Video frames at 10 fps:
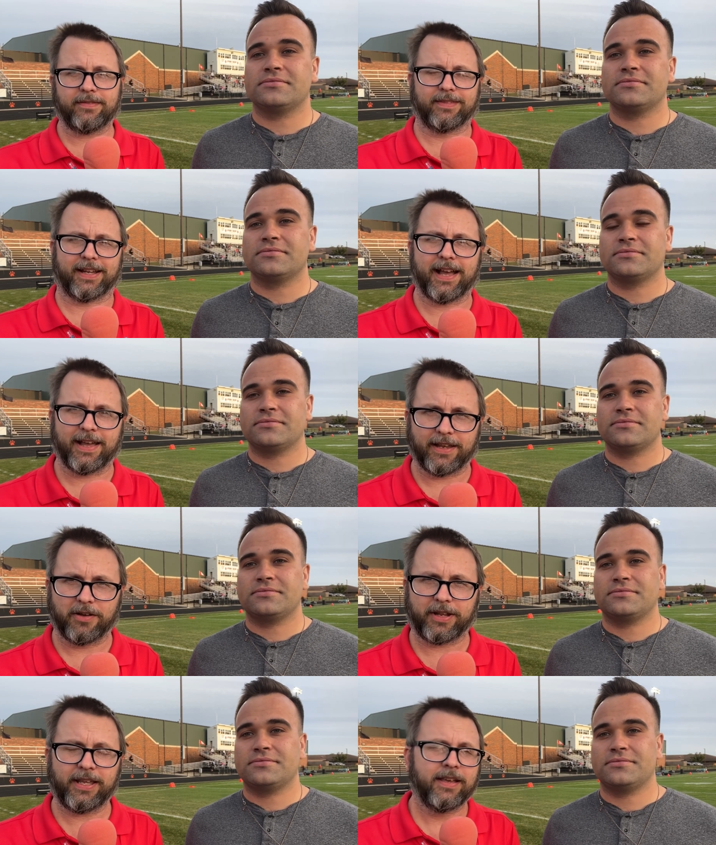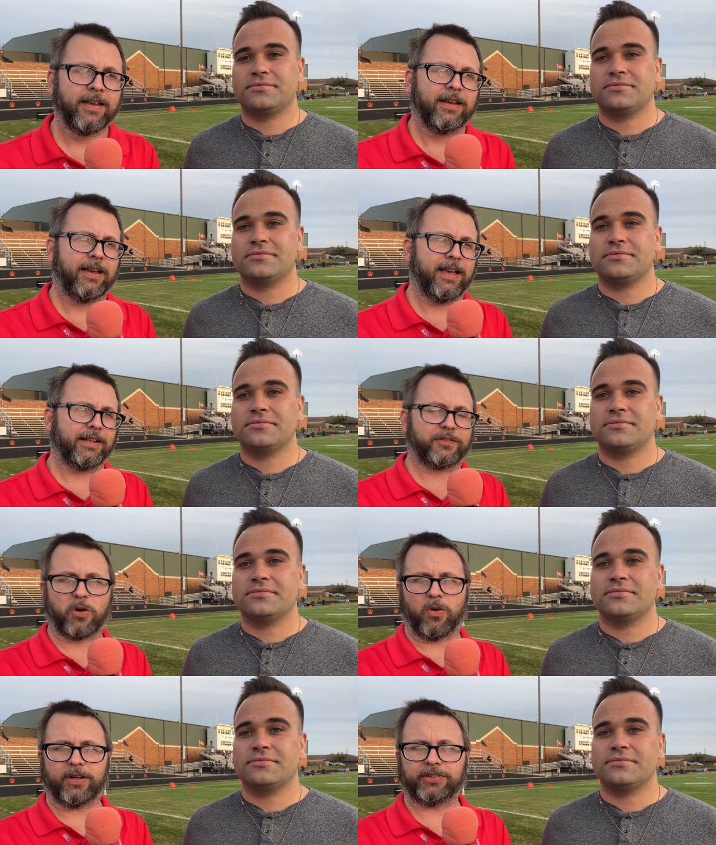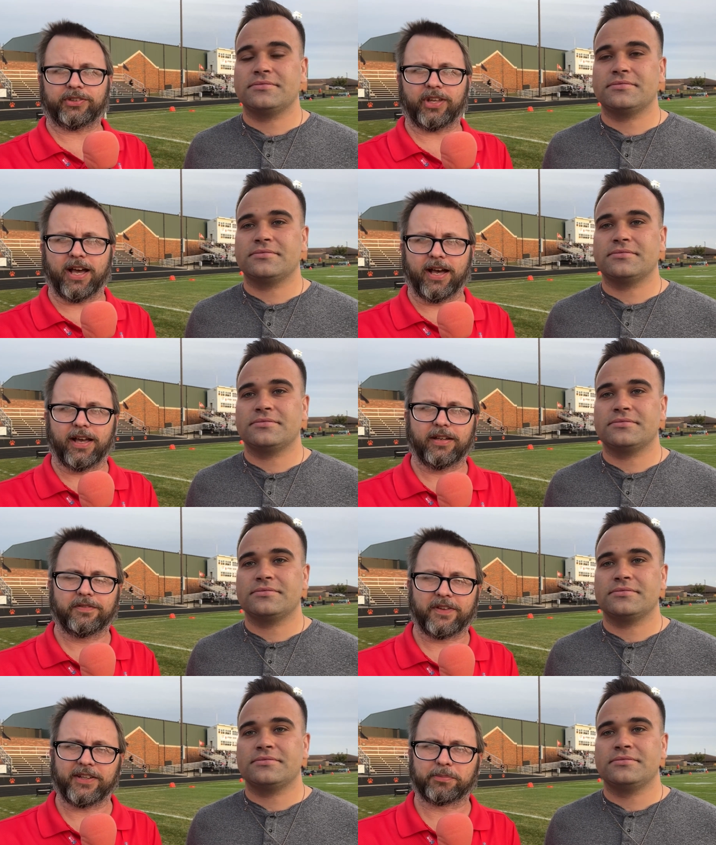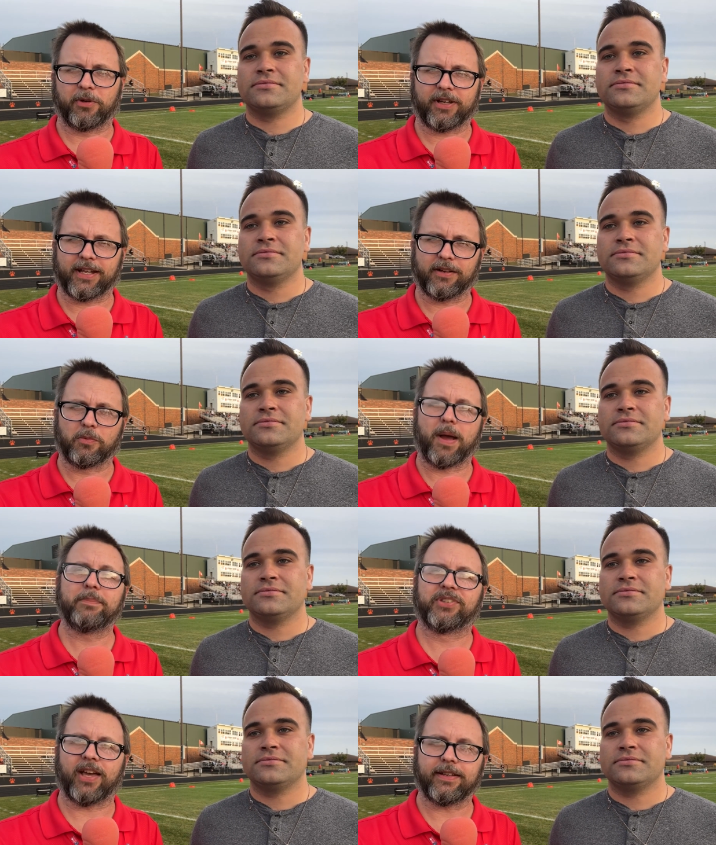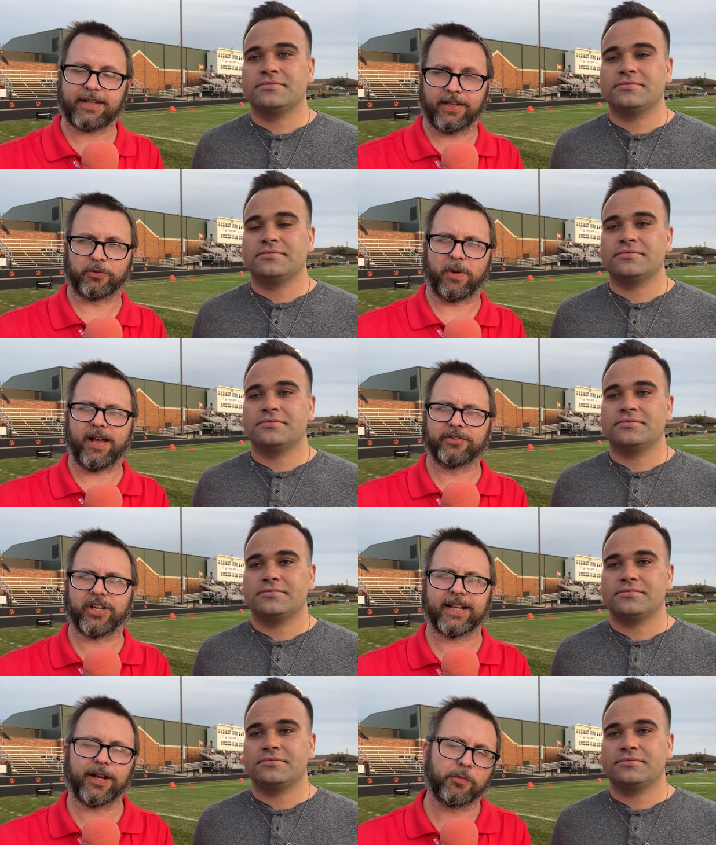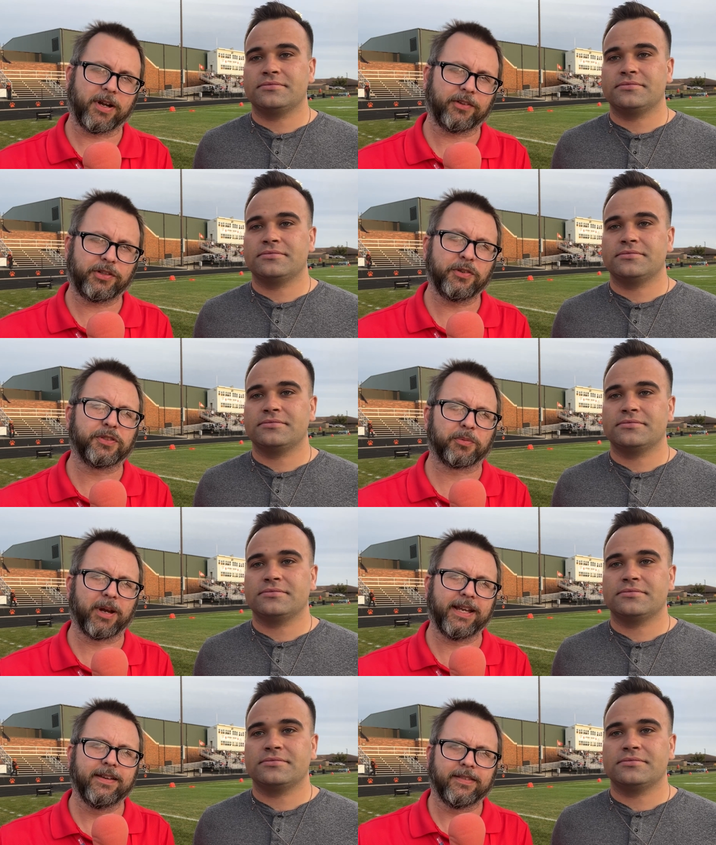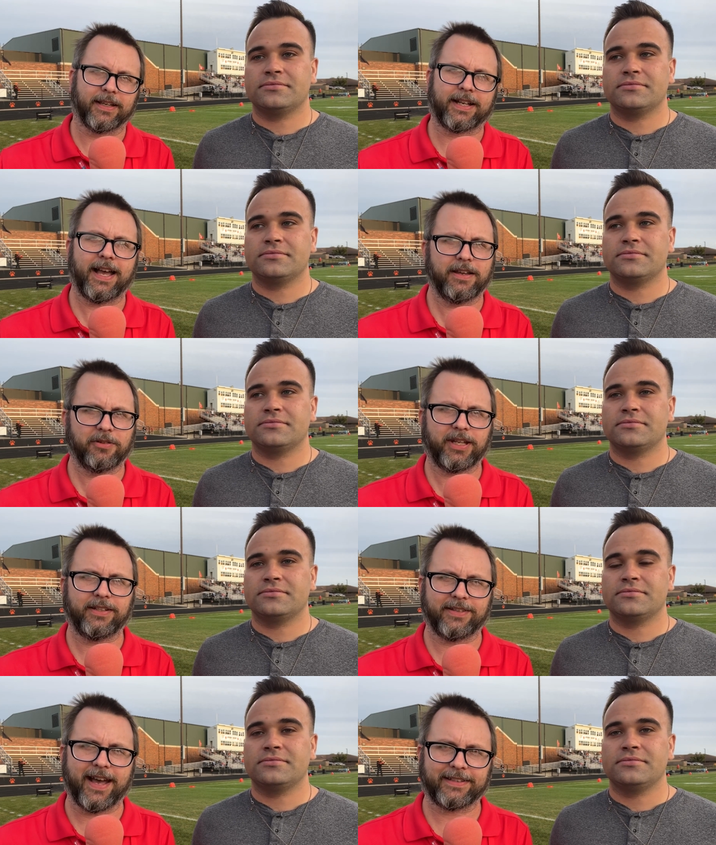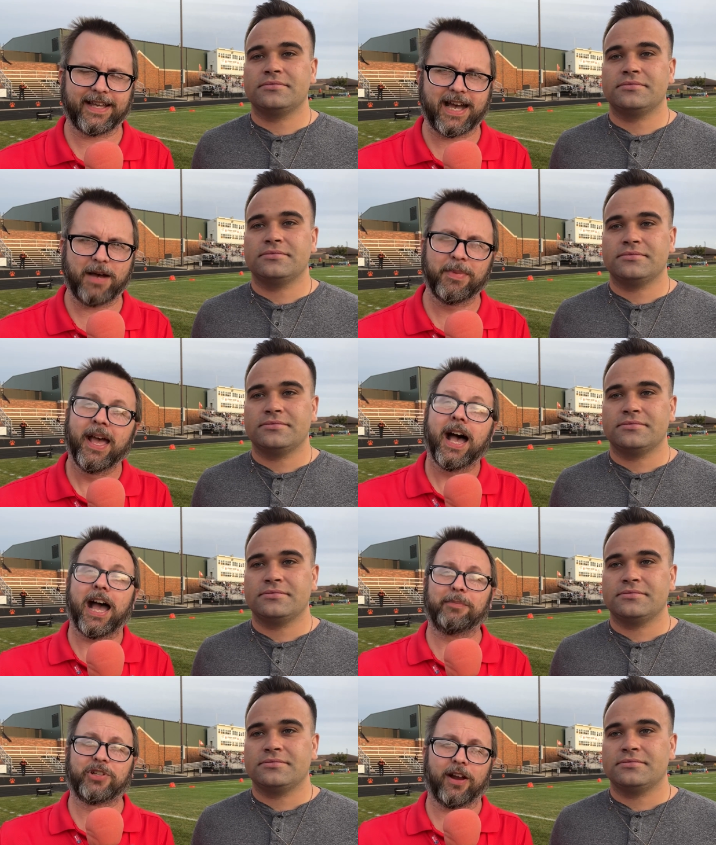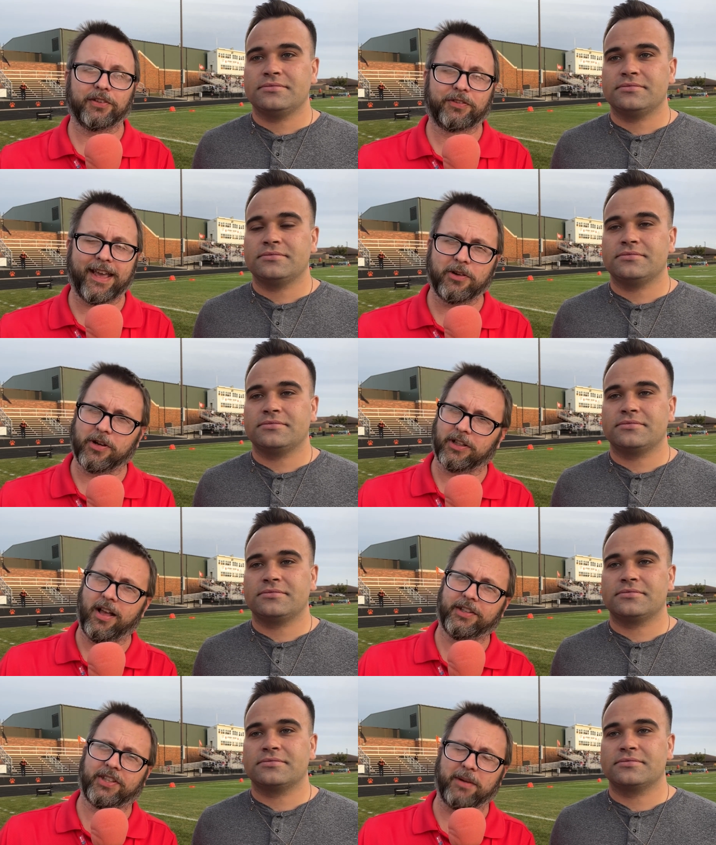Speaker 1: The Coyote, and of course on Facebook and our website as well. Check it out at 102.3thecoyote.com. I'm Charles Van Horn alongside